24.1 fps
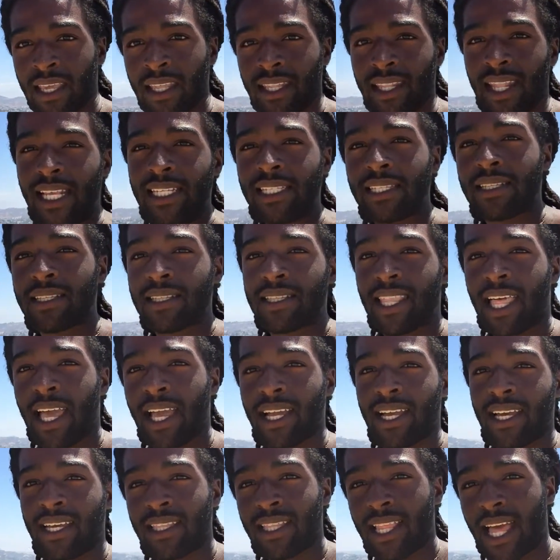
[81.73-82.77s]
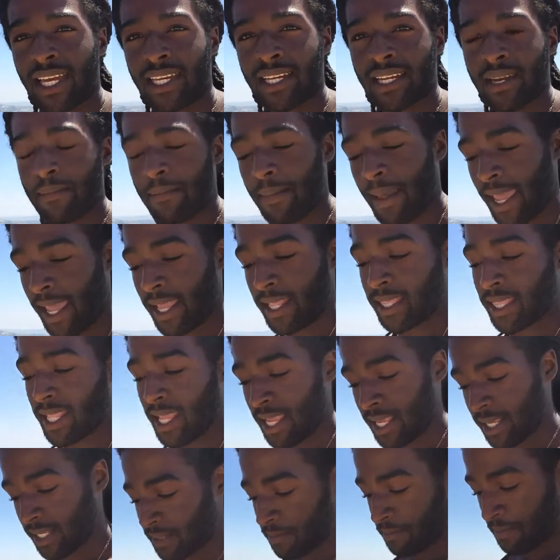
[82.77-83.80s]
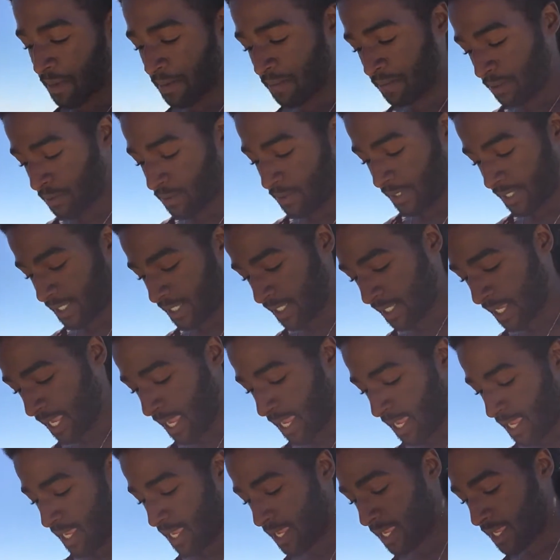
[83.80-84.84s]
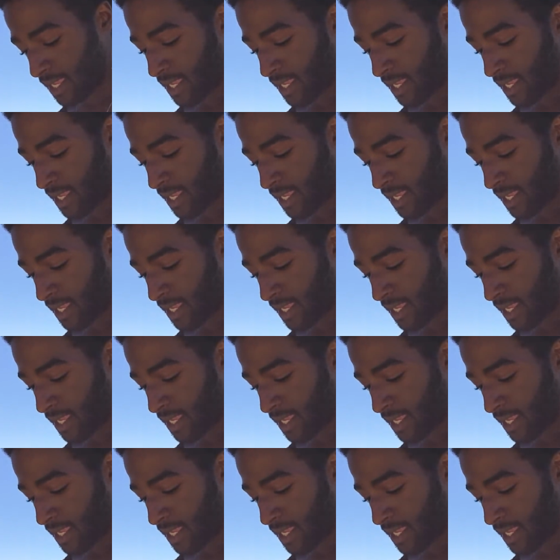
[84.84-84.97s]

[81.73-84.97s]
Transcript: that's like a lot of the main things people would say